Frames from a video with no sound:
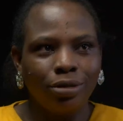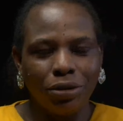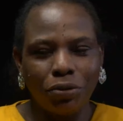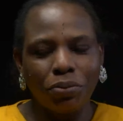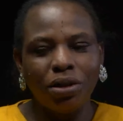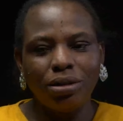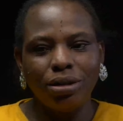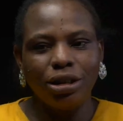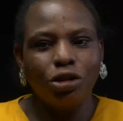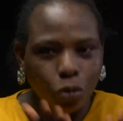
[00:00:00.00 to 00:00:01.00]
the
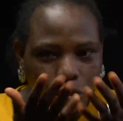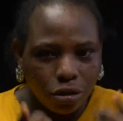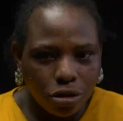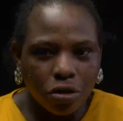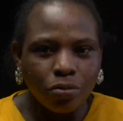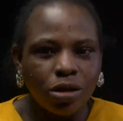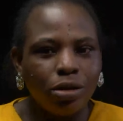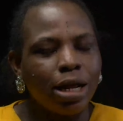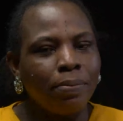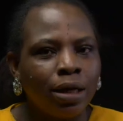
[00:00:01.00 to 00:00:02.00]
remains, she was just coming. She
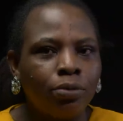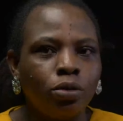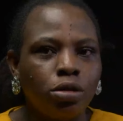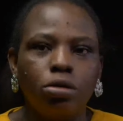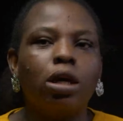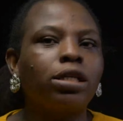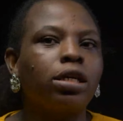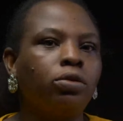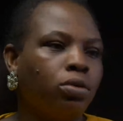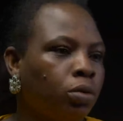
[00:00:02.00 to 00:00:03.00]
was like, Madam, you want to do? I
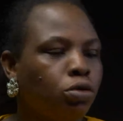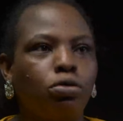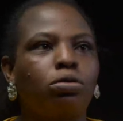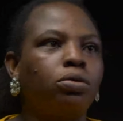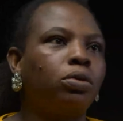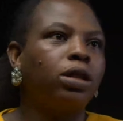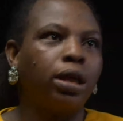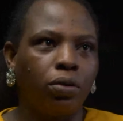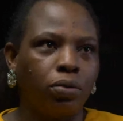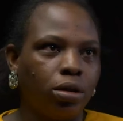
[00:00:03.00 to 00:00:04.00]
said, No, I want to throw the
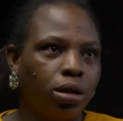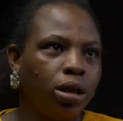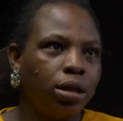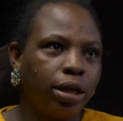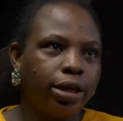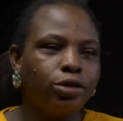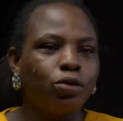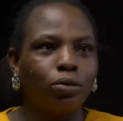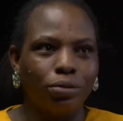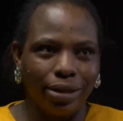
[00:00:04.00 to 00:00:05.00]
water away. That is
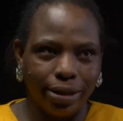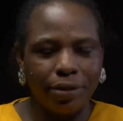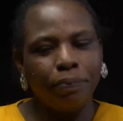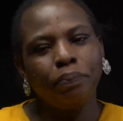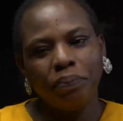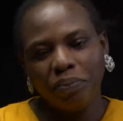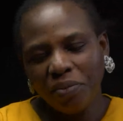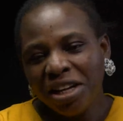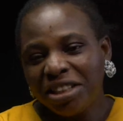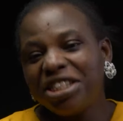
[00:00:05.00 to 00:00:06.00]
not good again.
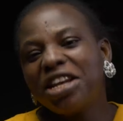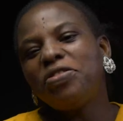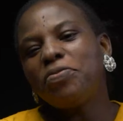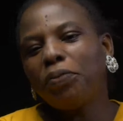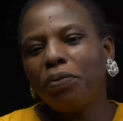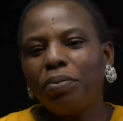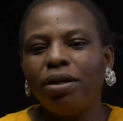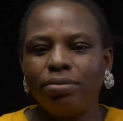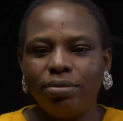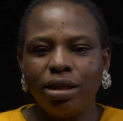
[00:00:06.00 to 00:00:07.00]
She said, no
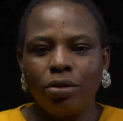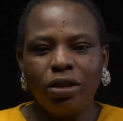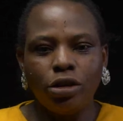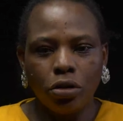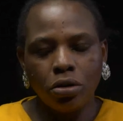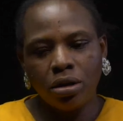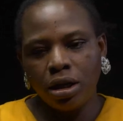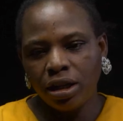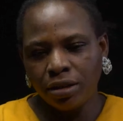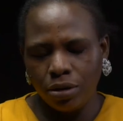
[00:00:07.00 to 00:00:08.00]
problem. When the doctor
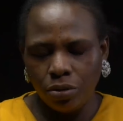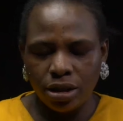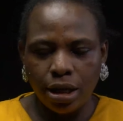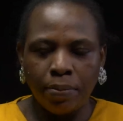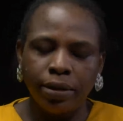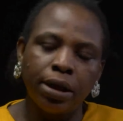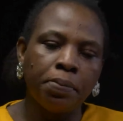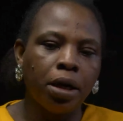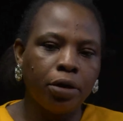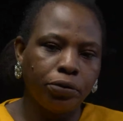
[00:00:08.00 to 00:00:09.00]
now came, she was like,
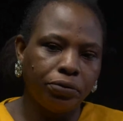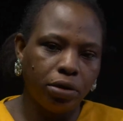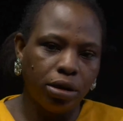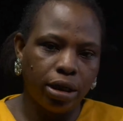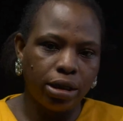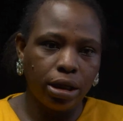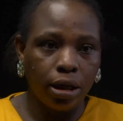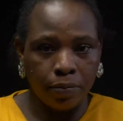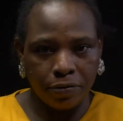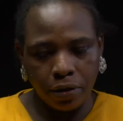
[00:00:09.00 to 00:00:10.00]
Madam, how are you feeling? I
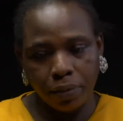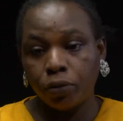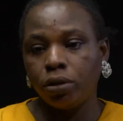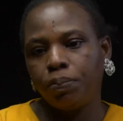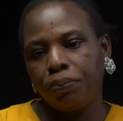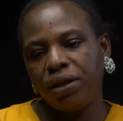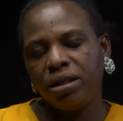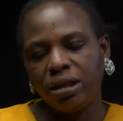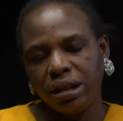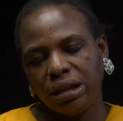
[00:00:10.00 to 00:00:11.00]
said, I'm fine, but the
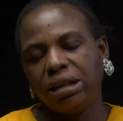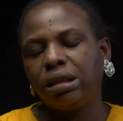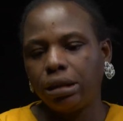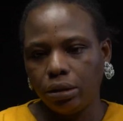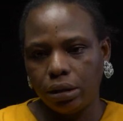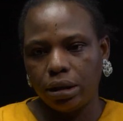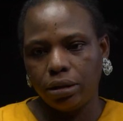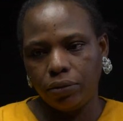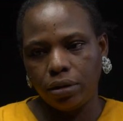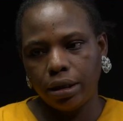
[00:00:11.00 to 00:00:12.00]
pain is still there.
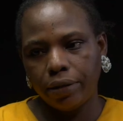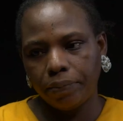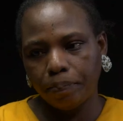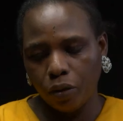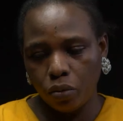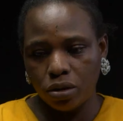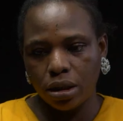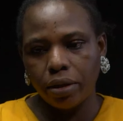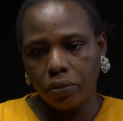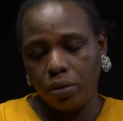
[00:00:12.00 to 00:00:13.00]
She was like, it was
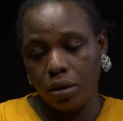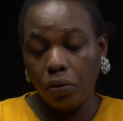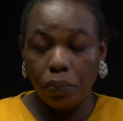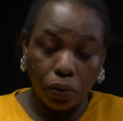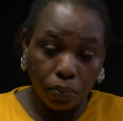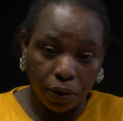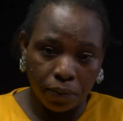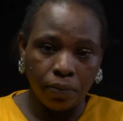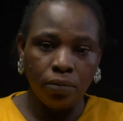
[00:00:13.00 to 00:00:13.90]
like, okay, no problem.